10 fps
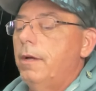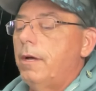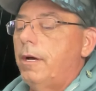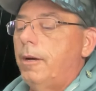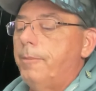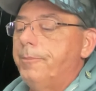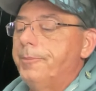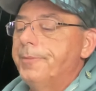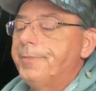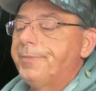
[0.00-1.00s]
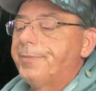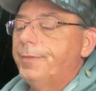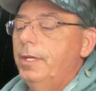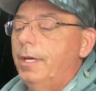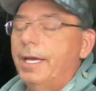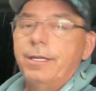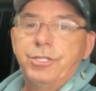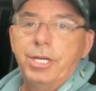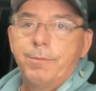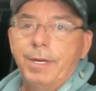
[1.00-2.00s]
I can
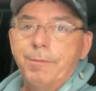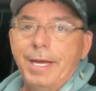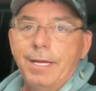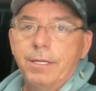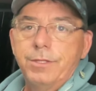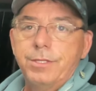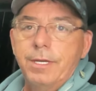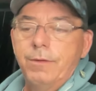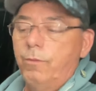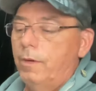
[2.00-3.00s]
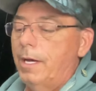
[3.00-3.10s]
check my balance on